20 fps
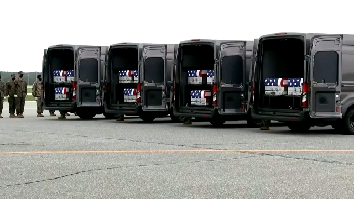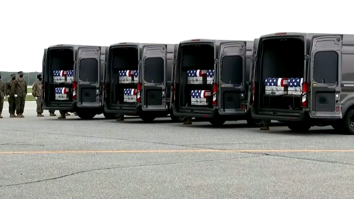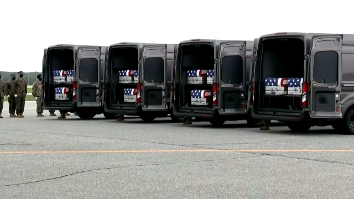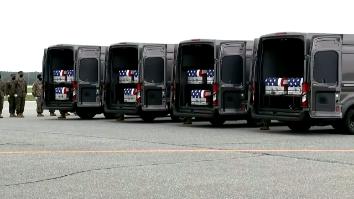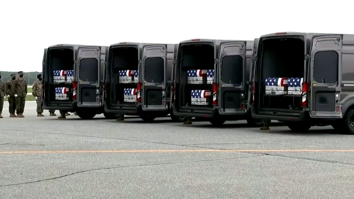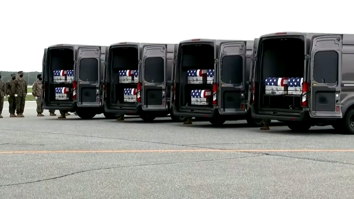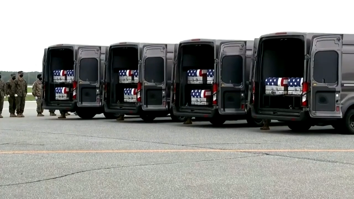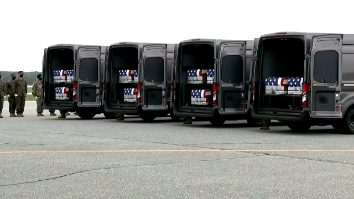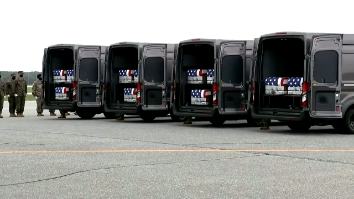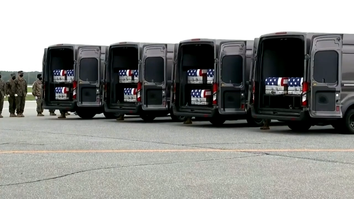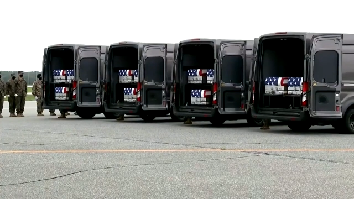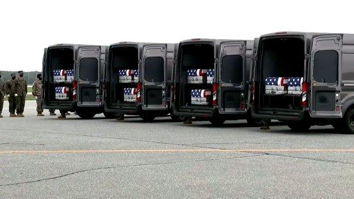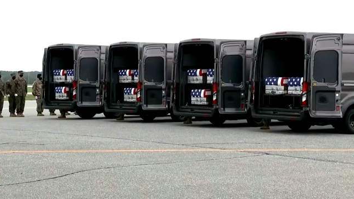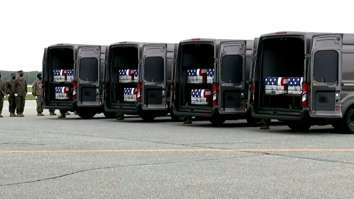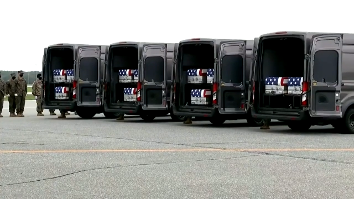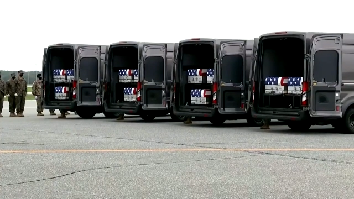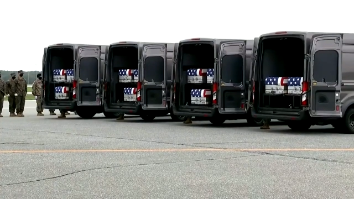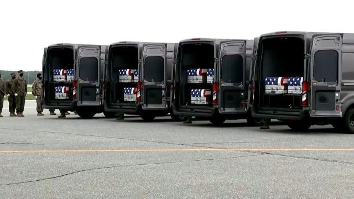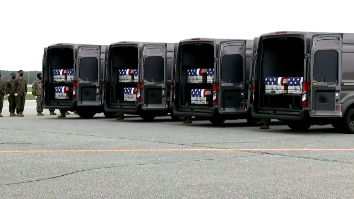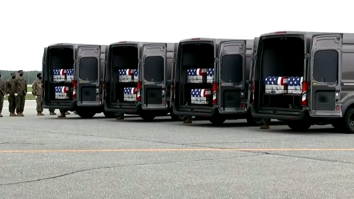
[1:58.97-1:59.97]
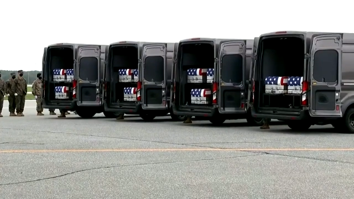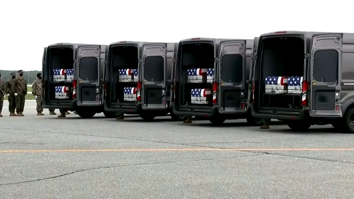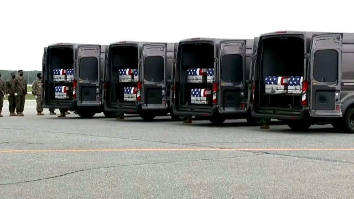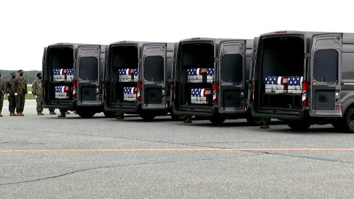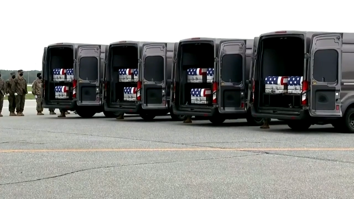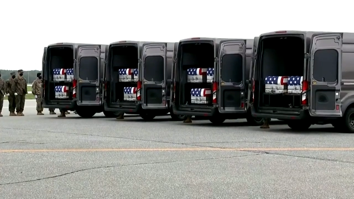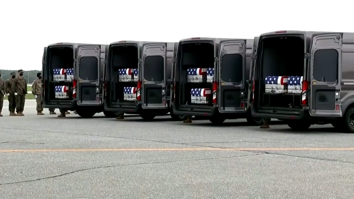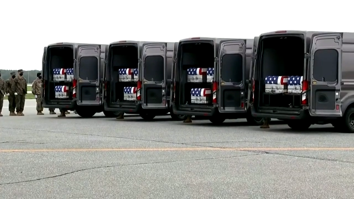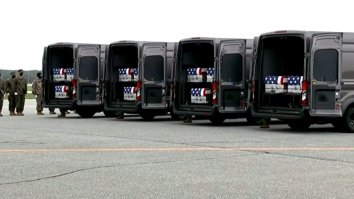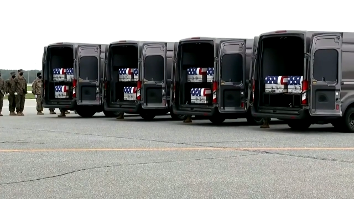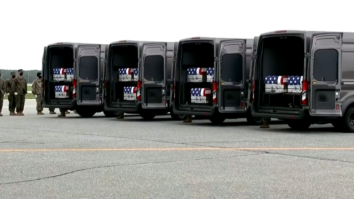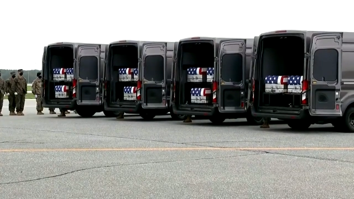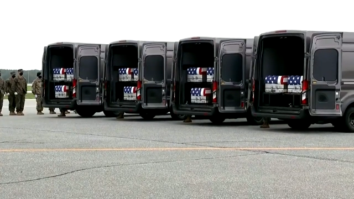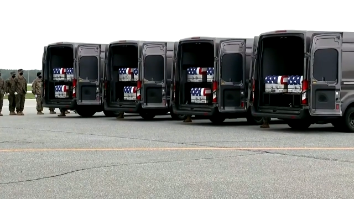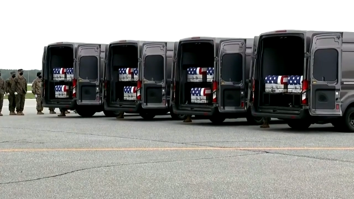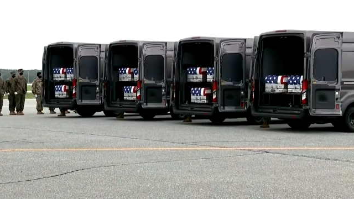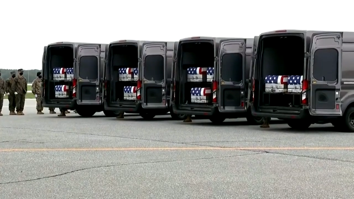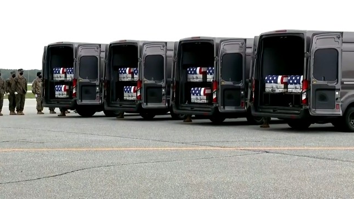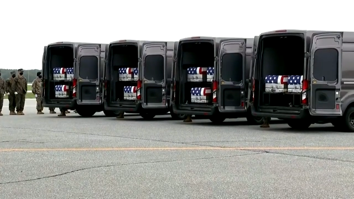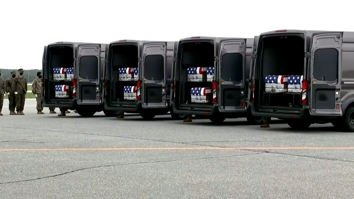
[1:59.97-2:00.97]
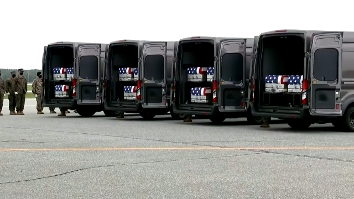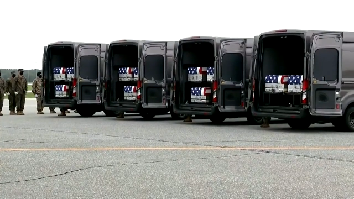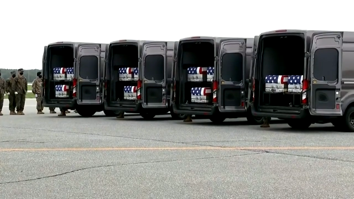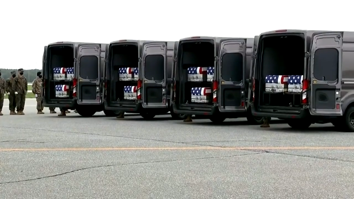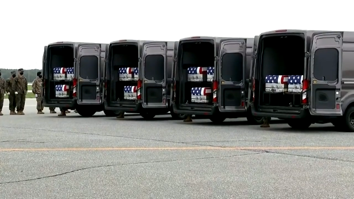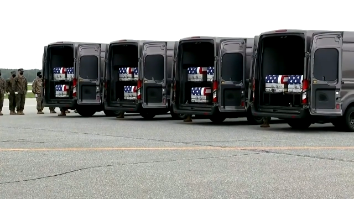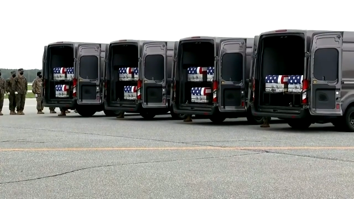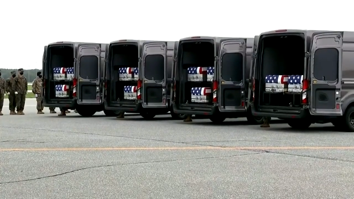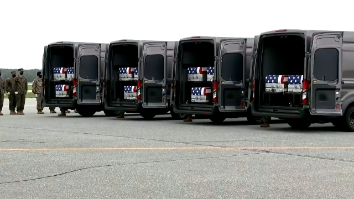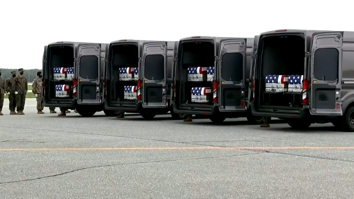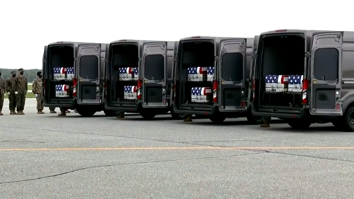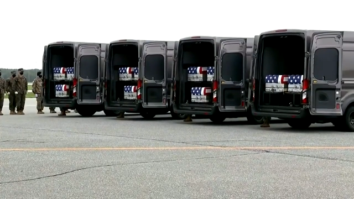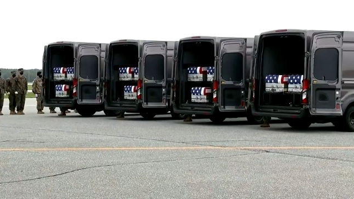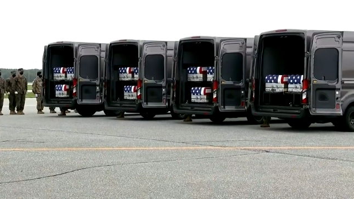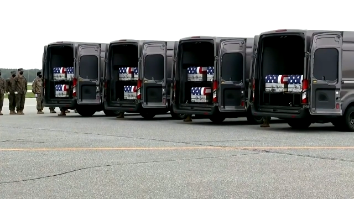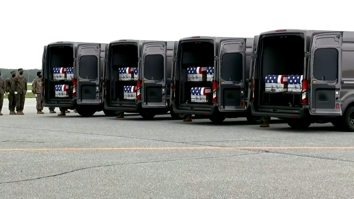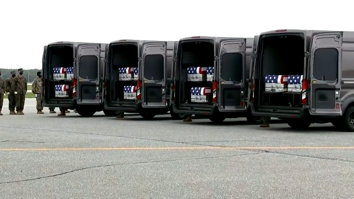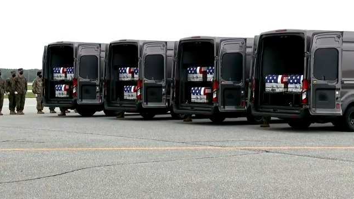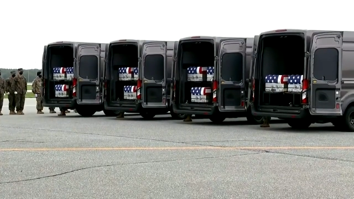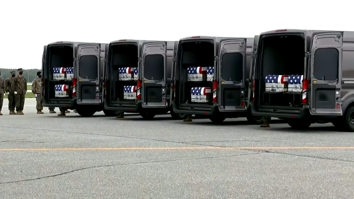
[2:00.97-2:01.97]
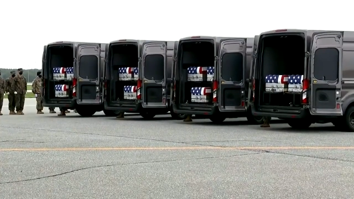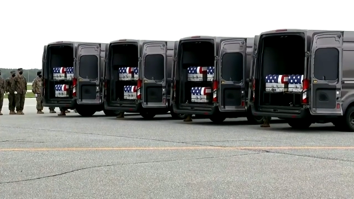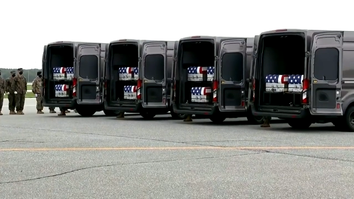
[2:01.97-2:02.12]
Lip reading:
(no speaker visible)